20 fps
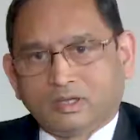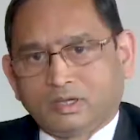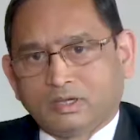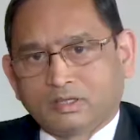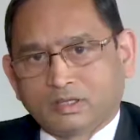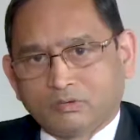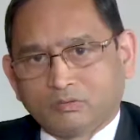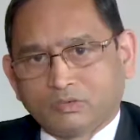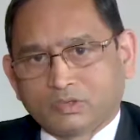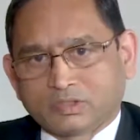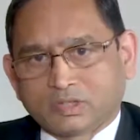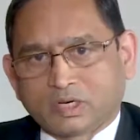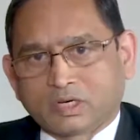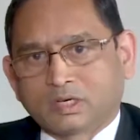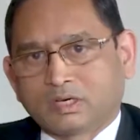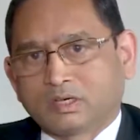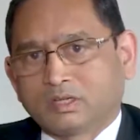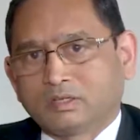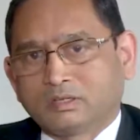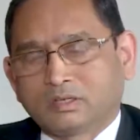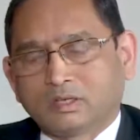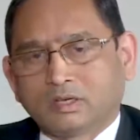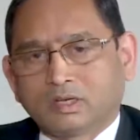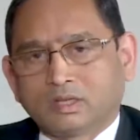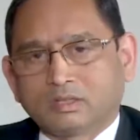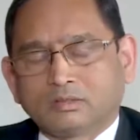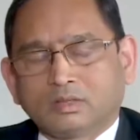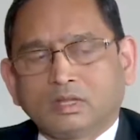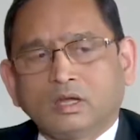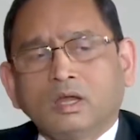Then we started in
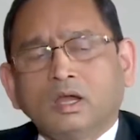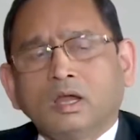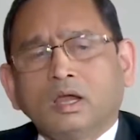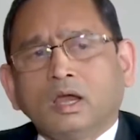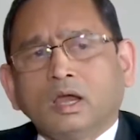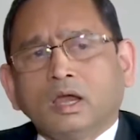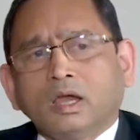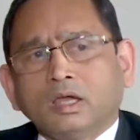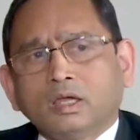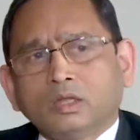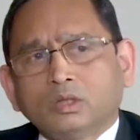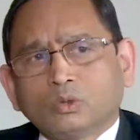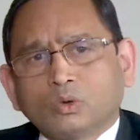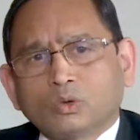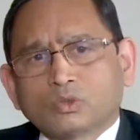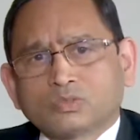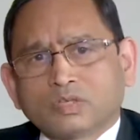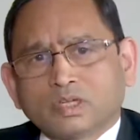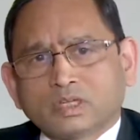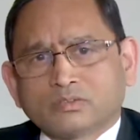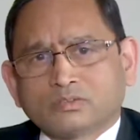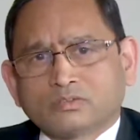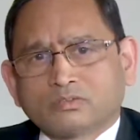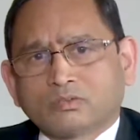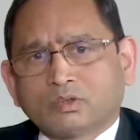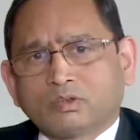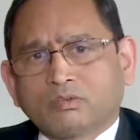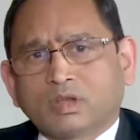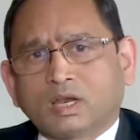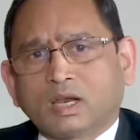London. In those days,
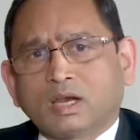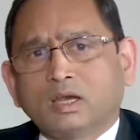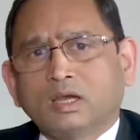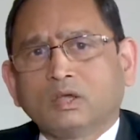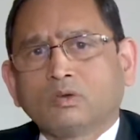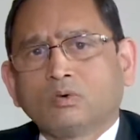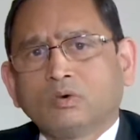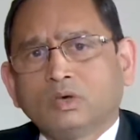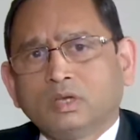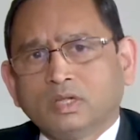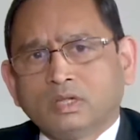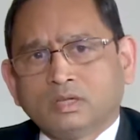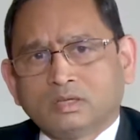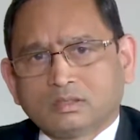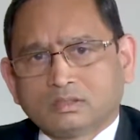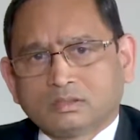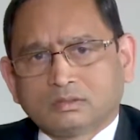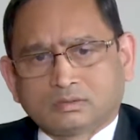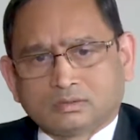we were handling only